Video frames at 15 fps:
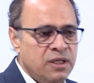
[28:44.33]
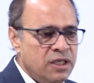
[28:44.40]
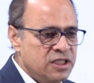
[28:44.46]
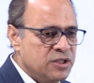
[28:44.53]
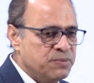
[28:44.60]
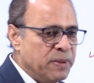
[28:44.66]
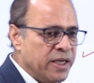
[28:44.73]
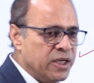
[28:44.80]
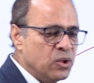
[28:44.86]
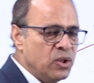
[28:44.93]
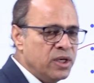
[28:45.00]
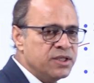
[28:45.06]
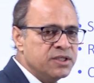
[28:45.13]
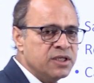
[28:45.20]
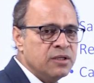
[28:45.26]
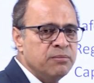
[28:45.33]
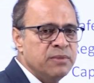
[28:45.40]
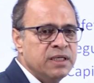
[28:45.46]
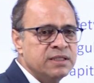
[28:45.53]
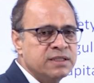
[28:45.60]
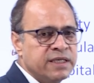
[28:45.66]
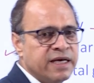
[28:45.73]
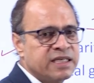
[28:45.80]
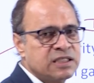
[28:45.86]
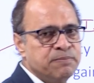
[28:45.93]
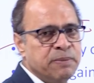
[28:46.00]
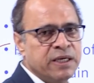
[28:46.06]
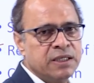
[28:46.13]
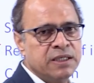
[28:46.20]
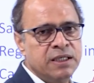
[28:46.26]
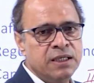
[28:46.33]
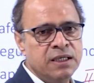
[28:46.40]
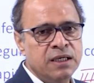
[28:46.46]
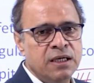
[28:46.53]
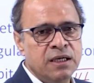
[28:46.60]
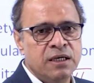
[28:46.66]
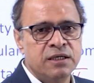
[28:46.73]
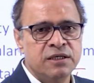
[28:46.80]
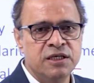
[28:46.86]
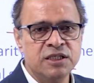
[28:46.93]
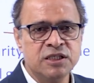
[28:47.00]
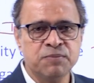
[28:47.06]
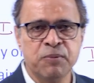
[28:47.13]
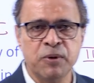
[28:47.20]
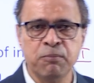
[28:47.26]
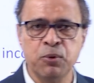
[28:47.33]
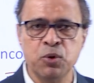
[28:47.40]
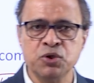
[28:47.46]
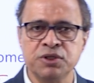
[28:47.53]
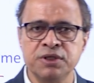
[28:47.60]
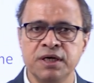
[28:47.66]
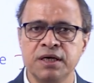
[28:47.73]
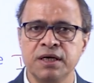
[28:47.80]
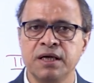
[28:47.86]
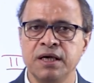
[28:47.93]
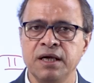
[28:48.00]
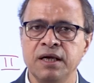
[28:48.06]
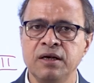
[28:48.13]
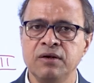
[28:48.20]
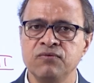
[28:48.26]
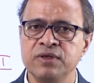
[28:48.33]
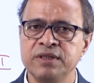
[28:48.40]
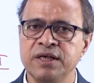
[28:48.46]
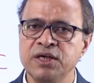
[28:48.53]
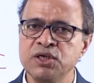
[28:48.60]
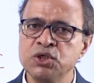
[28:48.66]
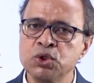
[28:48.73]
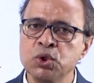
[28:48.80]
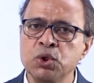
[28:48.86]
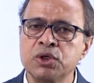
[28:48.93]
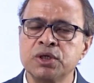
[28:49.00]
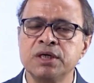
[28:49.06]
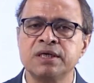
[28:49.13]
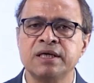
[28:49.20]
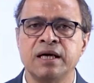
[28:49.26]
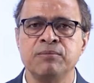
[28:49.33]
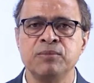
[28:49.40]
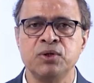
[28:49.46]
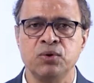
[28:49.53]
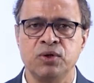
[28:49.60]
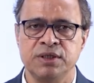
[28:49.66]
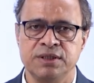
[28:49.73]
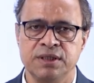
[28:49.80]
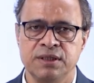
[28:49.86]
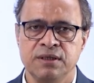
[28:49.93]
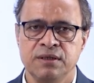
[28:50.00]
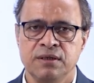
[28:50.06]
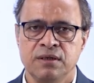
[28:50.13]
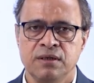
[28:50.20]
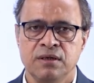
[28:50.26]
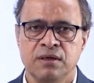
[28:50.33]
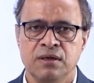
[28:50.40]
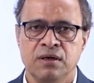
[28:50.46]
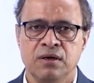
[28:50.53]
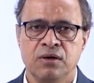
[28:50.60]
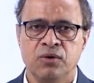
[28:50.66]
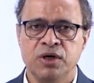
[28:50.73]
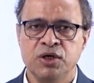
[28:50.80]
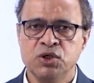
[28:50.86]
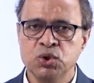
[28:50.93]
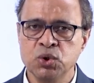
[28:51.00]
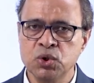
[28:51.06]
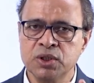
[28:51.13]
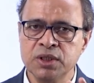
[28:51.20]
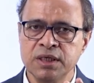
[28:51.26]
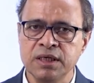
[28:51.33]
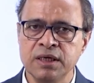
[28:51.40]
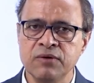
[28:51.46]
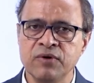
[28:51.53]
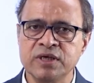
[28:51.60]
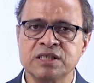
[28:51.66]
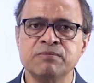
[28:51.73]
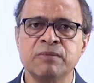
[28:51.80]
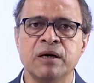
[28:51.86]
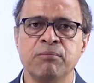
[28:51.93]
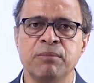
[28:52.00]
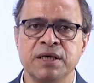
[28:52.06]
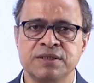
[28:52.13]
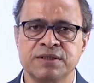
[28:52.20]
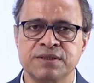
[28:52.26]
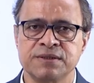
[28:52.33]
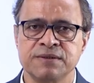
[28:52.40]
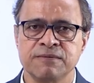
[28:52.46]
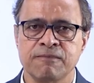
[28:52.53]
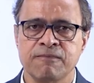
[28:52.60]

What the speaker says: Speculation means expecting disproportionate gain within a shorter time duration, on a shorter investment base.